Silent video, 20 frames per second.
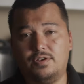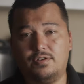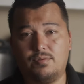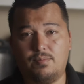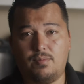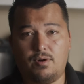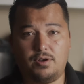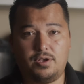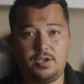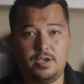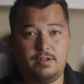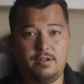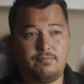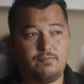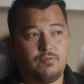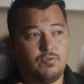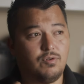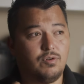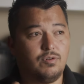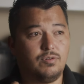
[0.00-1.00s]
on the market
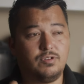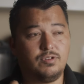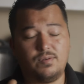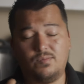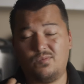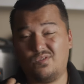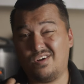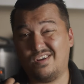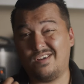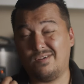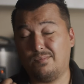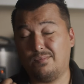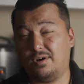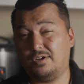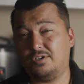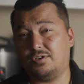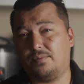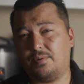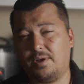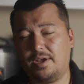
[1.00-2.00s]
for somewhere in a
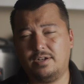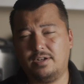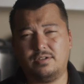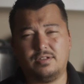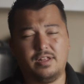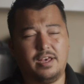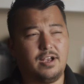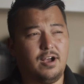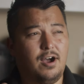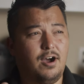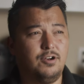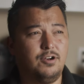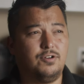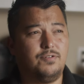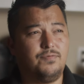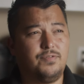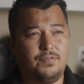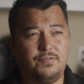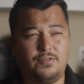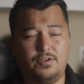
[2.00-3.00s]
budget range, like
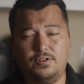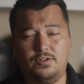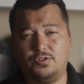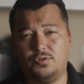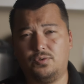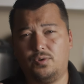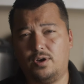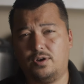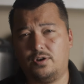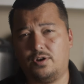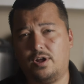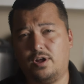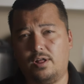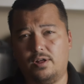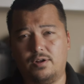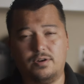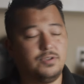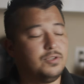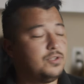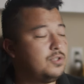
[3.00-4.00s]
$150 to
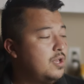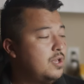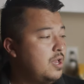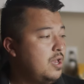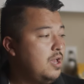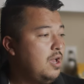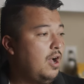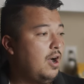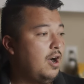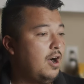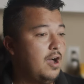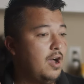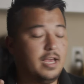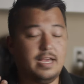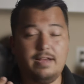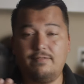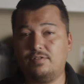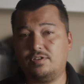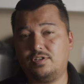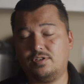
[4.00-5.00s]
$100,
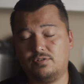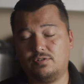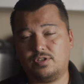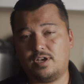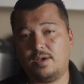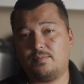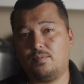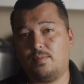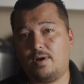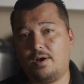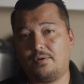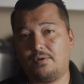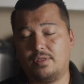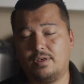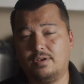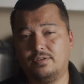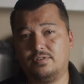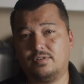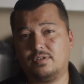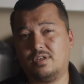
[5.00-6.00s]
every single time you buy one of
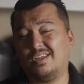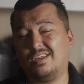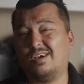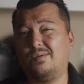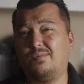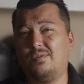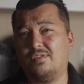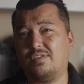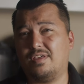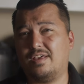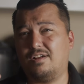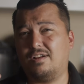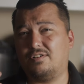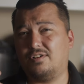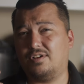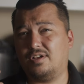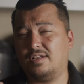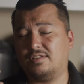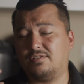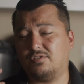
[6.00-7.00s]
those, it's going to come with
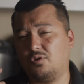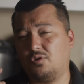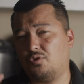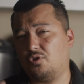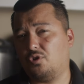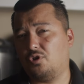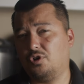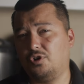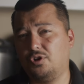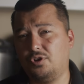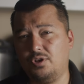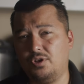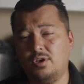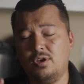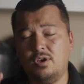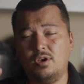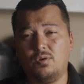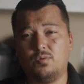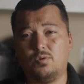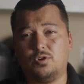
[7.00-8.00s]
its own hood,
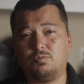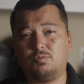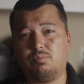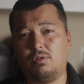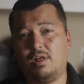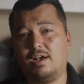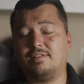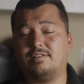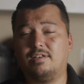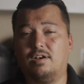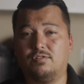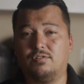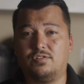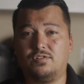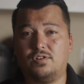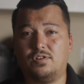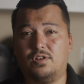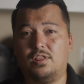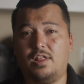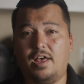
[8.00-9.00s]
which blocks out
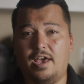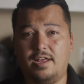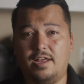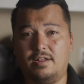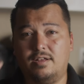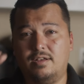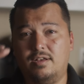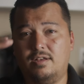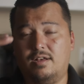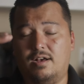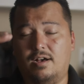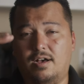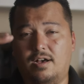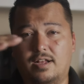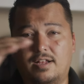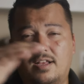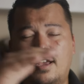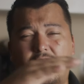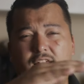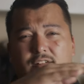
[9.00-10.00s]
sunlight.
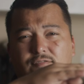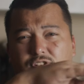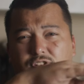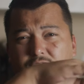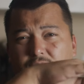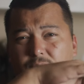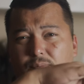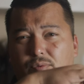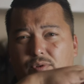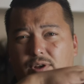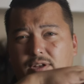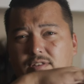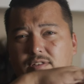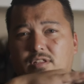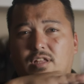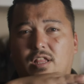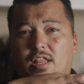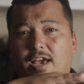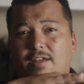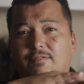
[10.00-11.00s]
It kind of separates
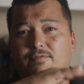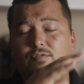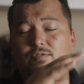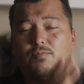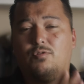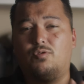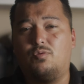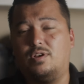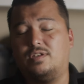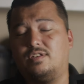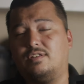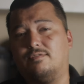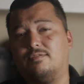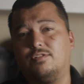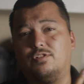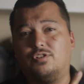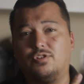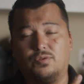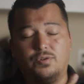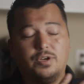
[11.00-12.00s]
the light from the rest of the
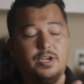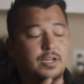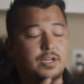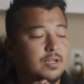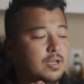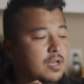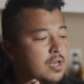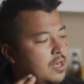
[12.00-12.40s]
screen.